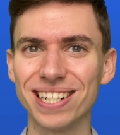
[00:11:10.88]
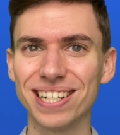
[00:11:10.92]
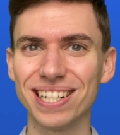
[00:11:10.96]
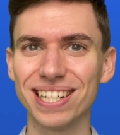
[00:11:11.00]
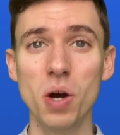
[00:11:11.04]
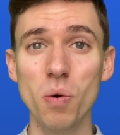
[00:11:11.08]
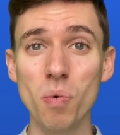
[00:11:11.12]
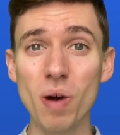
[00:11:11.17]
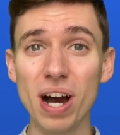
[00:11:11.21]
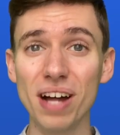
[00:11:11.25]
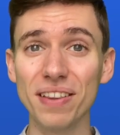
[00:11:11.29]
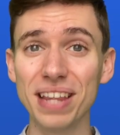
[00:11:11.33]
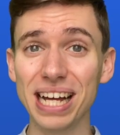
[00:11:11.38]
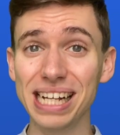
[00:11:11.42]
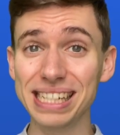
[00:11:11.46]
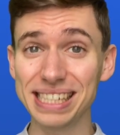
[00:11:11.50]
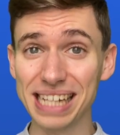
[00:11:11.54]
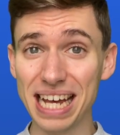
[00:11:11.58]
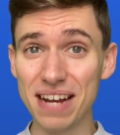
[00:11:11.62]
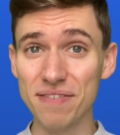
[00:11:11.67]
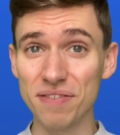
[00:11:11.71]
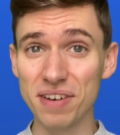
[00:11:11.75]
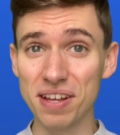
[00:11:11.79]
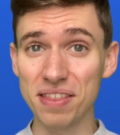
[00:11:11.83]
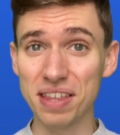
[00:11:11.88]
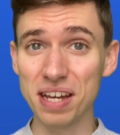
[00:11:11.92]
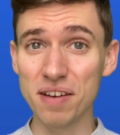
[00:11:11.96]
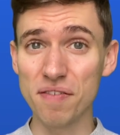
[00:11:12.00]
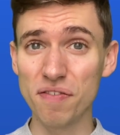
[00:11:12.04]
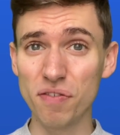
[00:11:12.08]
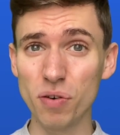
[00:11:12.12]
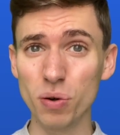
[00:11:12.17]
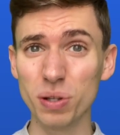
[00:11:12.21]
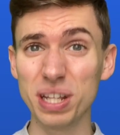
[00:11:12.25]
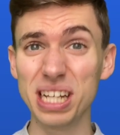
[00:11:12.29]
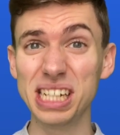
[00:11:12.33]
Well, that's everything
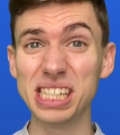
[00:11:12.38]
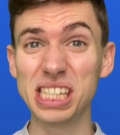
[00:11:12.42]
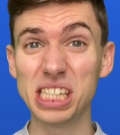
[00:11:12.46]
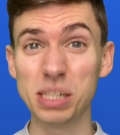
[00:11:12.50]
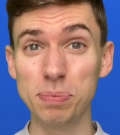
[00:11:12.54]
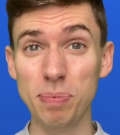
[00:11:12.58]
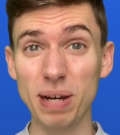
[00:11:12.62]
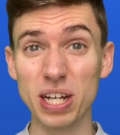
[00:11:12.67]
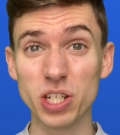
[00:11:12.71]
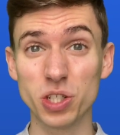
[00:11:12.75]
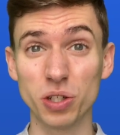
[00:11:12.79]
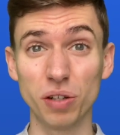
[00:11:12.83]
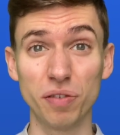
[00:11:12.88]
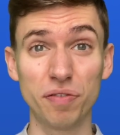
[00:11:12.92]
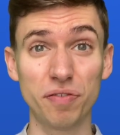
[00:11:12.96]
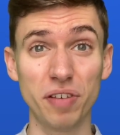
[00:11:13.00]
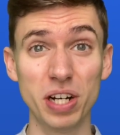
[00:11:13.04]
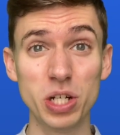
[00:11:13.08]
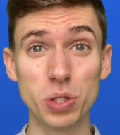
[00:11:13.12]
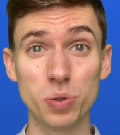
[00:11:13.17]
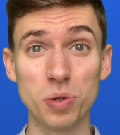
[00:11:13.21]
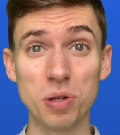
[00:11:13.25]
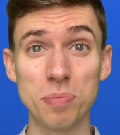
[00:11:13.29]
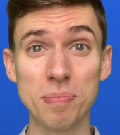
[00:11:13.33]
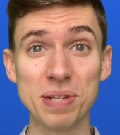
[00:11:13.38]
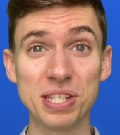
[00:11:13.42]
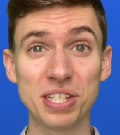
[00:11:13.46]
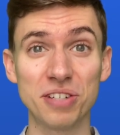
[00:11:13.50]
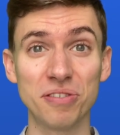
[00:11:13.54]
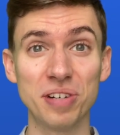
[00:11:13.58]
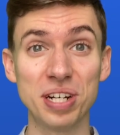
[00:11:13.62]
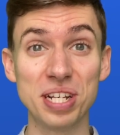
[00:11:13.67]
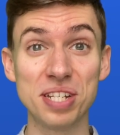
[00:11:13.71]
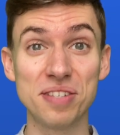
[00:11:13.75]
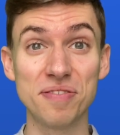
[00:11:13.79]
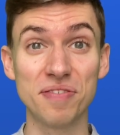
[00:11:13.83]
for this special French with Mr.
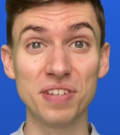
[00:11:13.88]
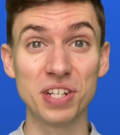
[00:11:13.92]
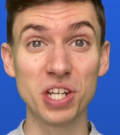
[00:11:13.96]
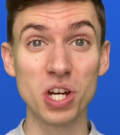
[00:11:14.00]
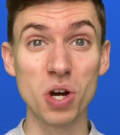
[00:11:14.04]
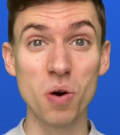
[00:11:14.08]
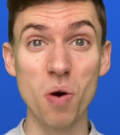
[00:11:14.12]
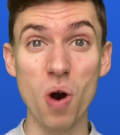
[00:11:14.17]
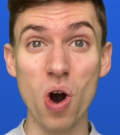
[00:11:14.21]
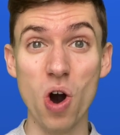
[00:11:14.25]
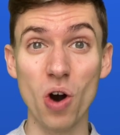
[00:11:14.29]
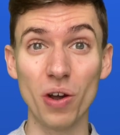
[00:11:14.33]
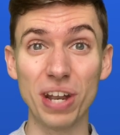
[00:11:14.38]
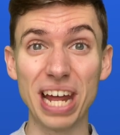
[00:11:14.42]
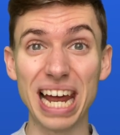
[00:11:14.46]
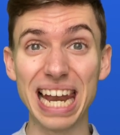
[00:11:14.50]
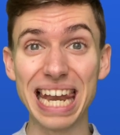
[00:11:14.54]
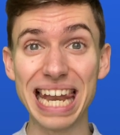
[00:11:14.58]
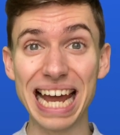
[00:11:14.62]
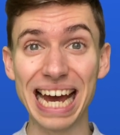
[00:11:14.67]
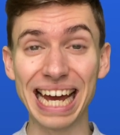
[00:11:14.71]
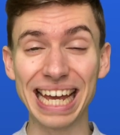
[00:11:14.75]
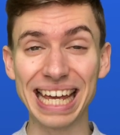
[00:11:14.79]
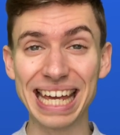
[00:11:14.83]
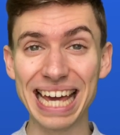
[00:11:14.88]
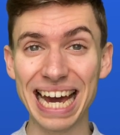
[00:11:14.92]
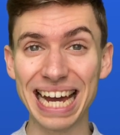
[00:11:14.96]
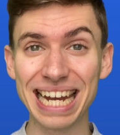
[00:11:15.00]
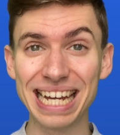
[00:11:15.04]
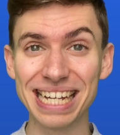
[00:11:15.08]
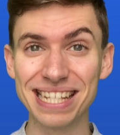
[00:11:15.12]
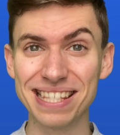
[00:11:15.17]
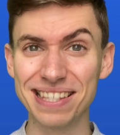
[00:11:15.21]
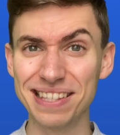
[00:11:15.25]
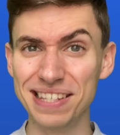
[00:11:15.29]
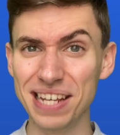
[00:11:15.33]
Innes video on La
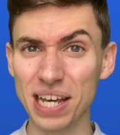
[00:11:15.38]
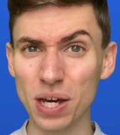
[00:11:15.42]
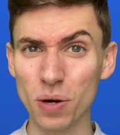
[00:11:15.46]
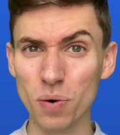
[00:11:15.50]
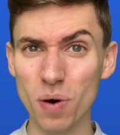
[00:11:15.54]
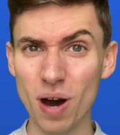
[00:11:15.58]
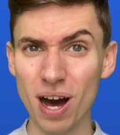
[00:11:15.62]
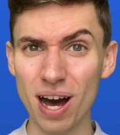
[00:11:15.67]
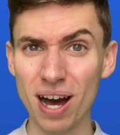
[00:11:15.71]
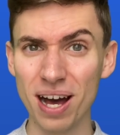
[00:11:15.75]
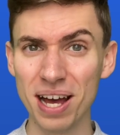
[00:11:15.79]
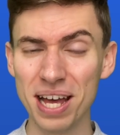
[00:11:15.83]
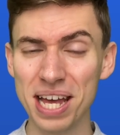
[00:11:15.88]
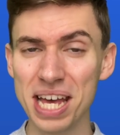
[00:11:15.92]
Galette des Rois.